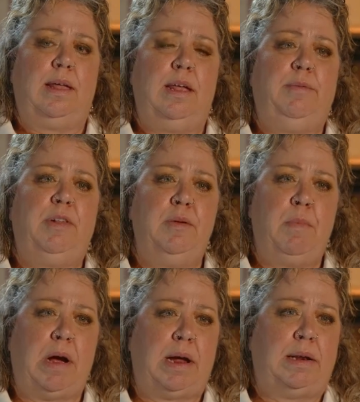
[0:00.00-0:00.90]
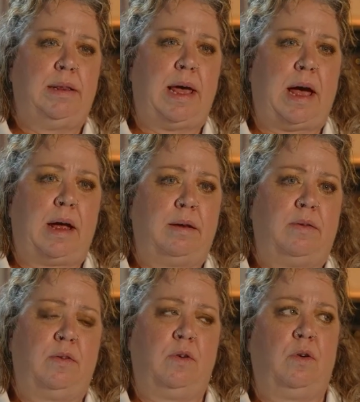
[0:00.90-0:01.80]
keeps in mind
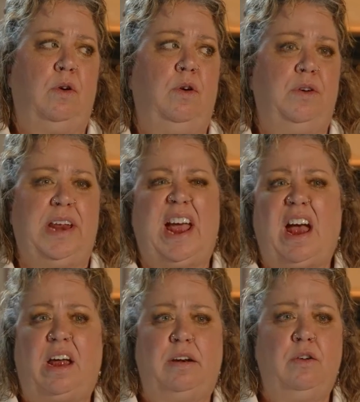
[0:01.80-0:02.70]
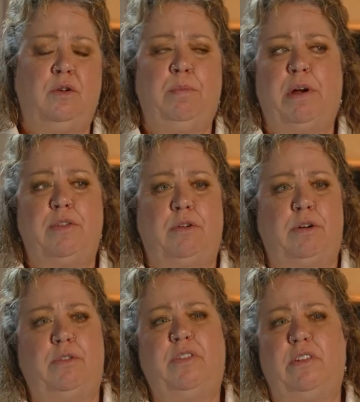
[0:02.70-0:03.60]
that her dad, her brother,
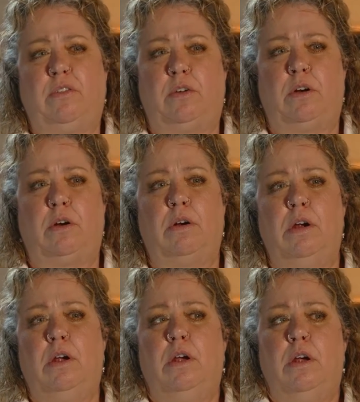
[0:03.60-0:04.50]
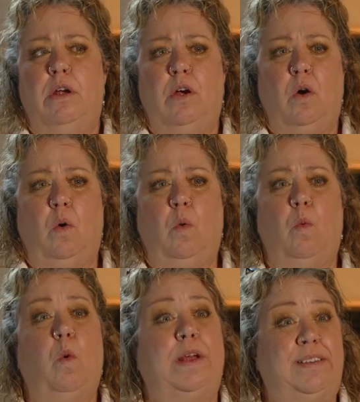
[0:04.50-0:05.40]
and her sister
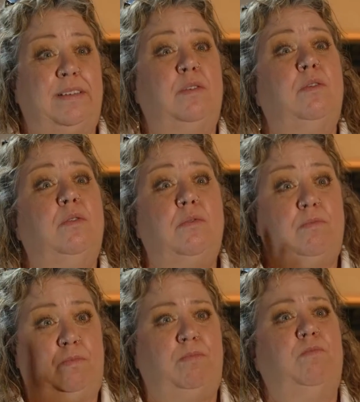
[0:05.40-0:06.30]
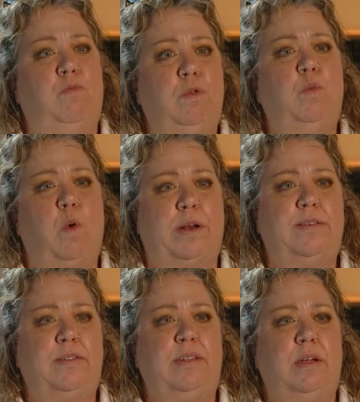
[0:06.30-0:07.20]
would want
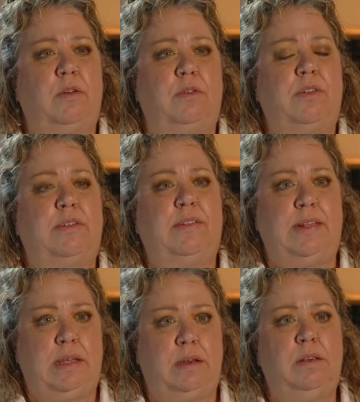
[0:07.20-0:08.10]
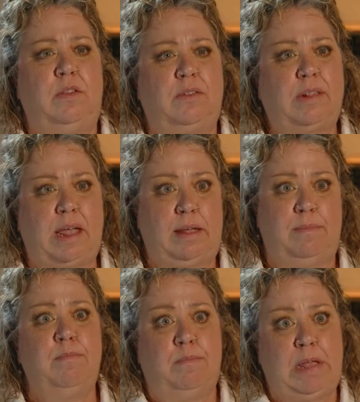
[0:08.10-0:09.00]
to see her succeed, just like
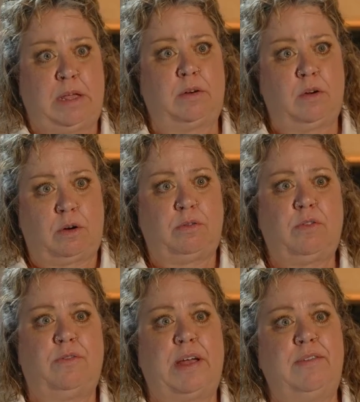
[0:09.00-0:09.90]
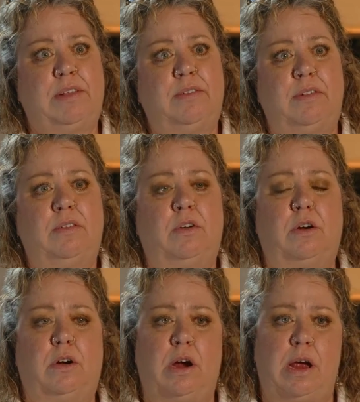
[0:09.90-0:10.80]
me and her surviving
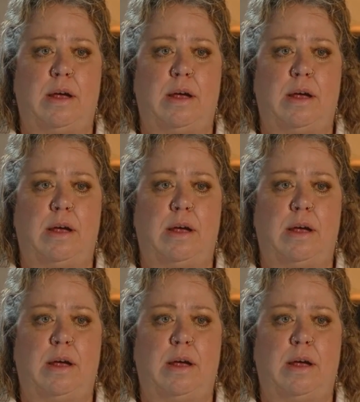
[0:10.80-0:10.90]
sister.